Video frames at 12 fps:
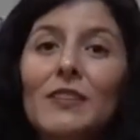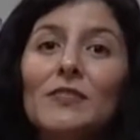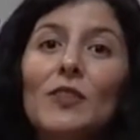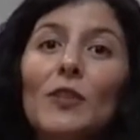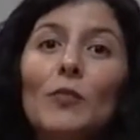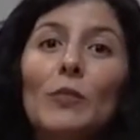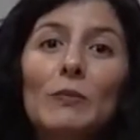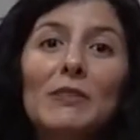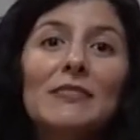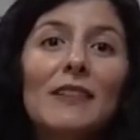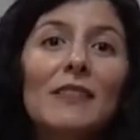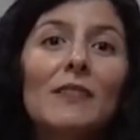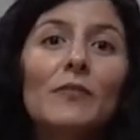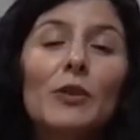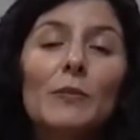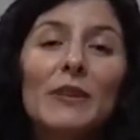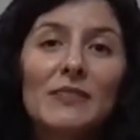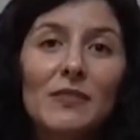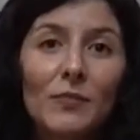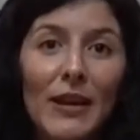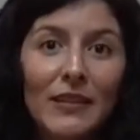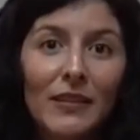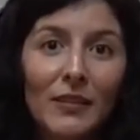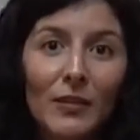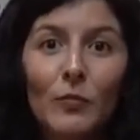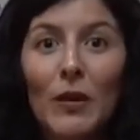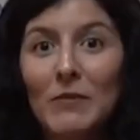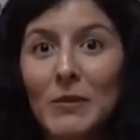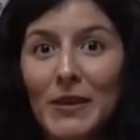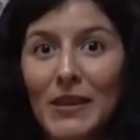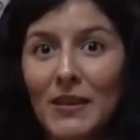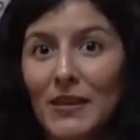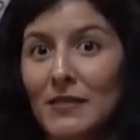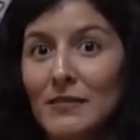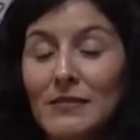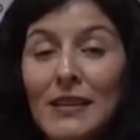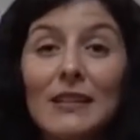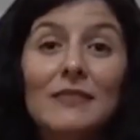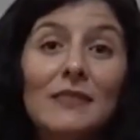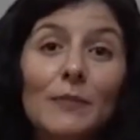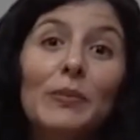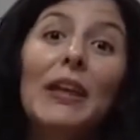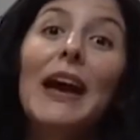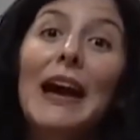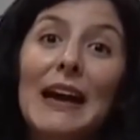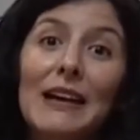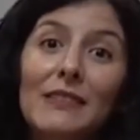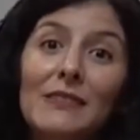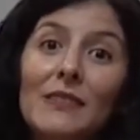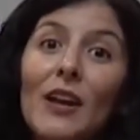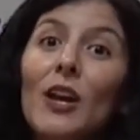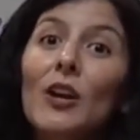So when we say that a verb is irregular, what we mean is that it simply has